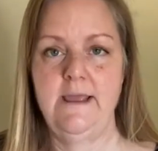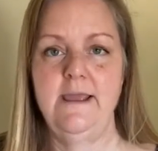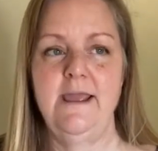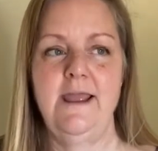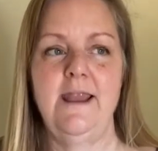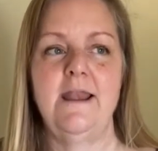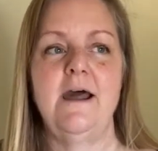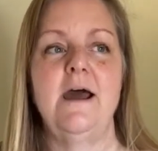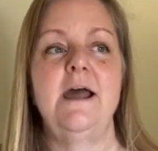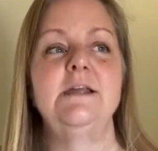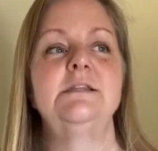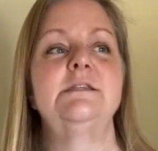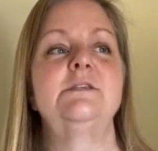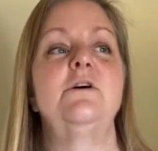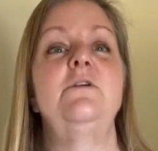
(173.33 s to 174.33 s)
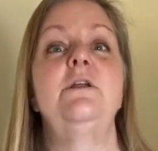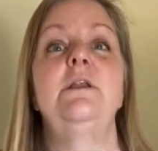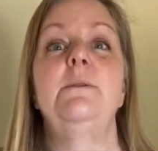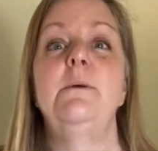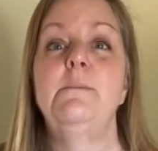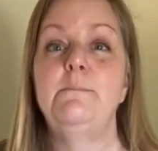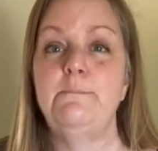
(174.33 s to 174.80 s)
and I
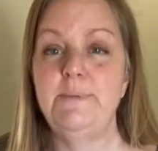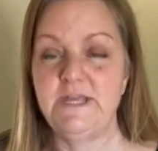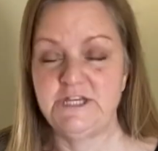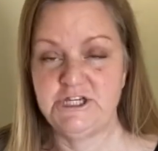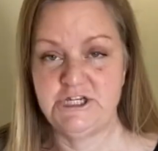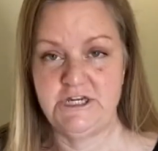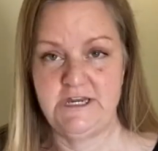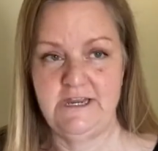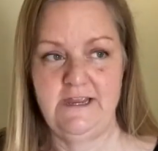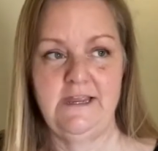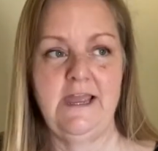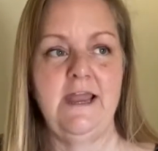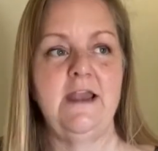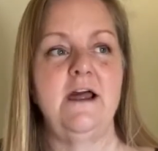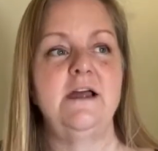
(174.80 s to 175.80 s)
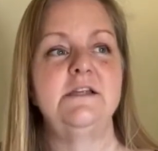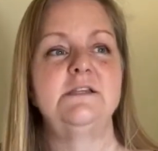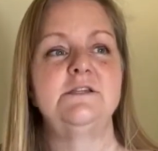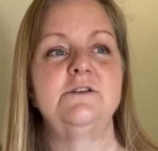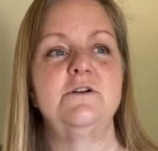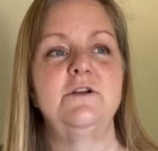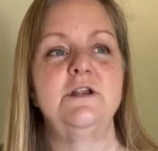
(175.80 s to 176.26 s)
started bitching, and I
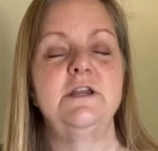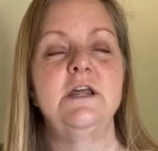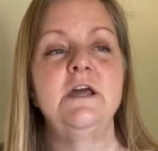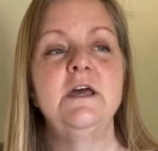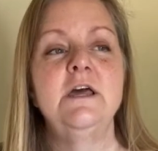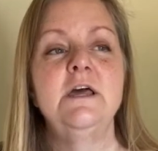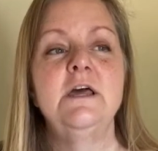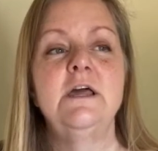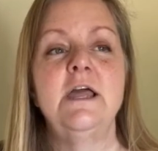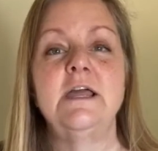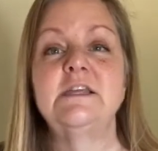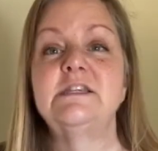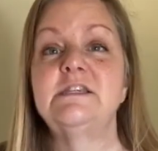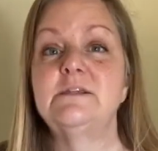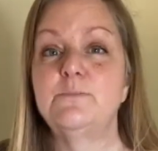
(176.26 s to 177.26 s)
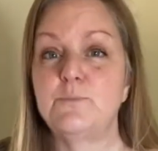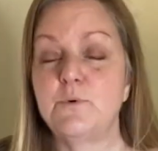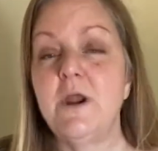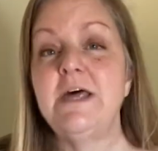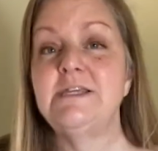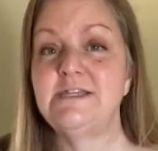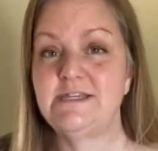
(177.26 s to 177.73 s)
started
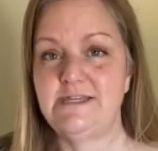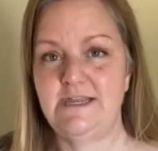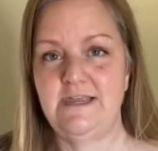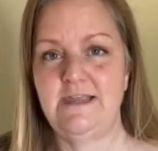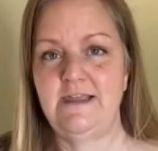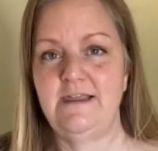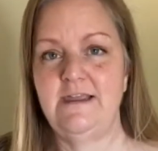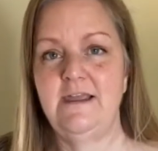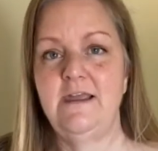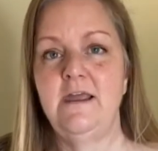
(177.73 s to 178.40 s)
expressing